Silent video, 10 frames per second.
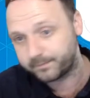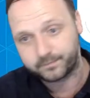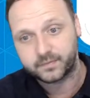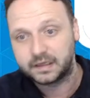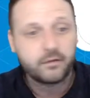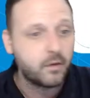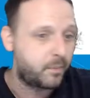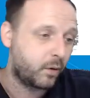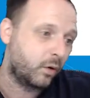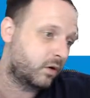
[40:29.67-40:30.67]

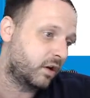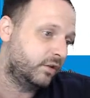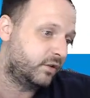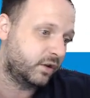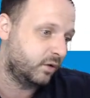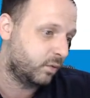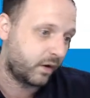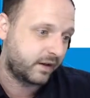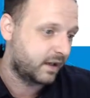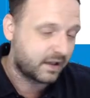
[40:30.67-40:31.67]
Liverpool could do what they
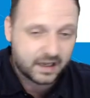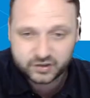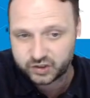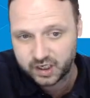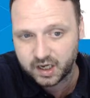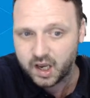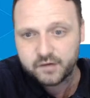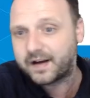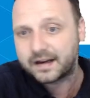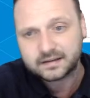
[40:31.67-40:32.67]
did last year.
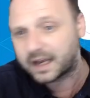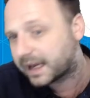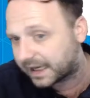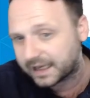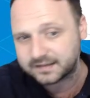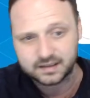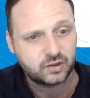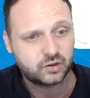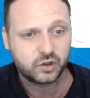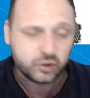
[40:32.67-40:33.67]
Van Dijk gets
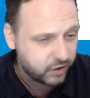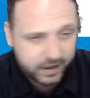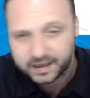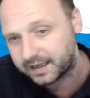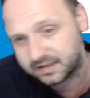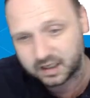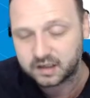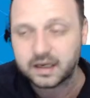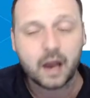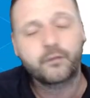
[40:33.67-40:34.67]
injured. Trent gets it.
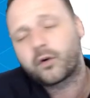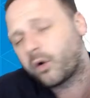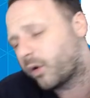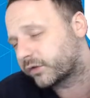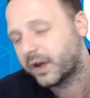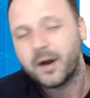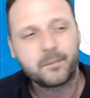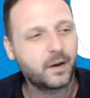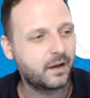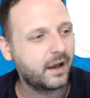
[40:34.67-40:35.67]
Yeah, of course.
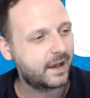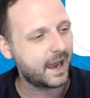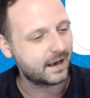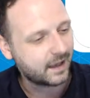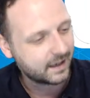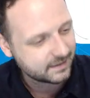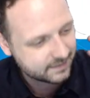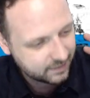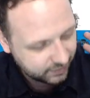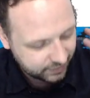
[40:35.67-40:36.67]
But again, like I said
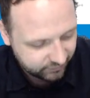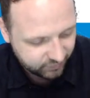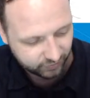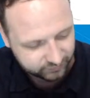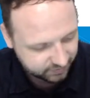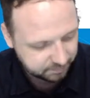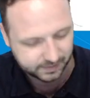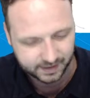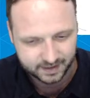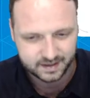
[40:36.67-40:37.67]
earlier, you've got to
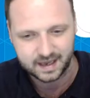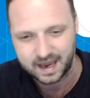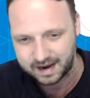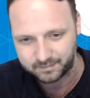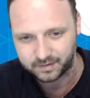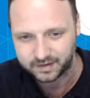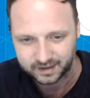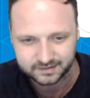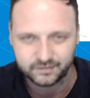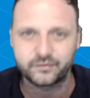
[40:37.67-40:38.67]
play the game
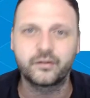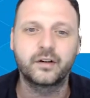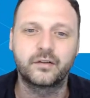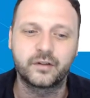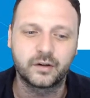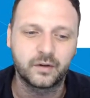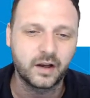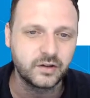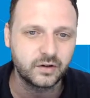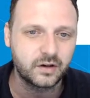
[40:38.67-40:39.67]
that's in front of you. And
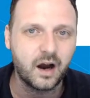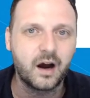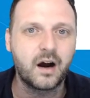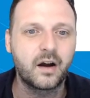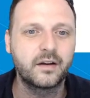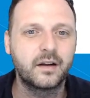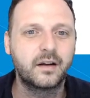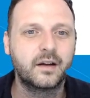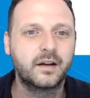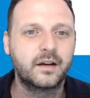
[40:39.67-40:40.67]
you can't
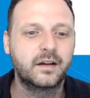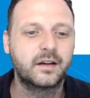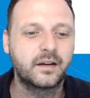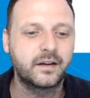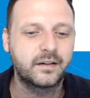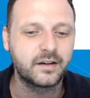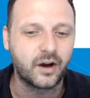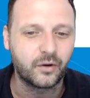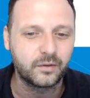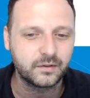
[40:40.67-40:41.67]
you
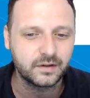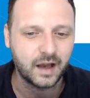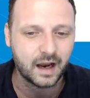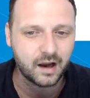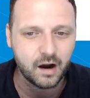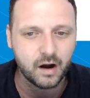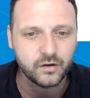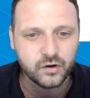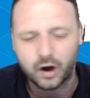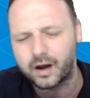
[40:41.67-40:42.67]
know, I can't
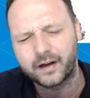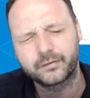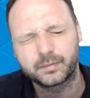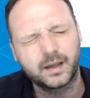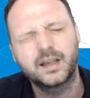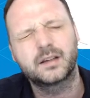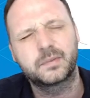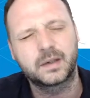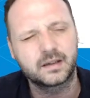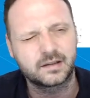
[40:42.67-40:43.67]
not have players
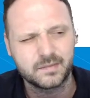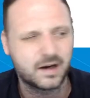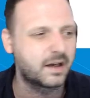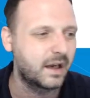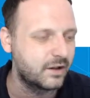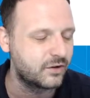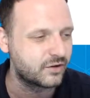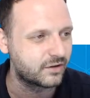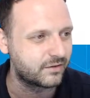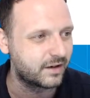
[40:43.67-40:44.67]
because they might get
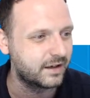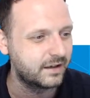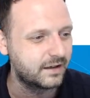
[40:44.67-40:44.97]
injured, right?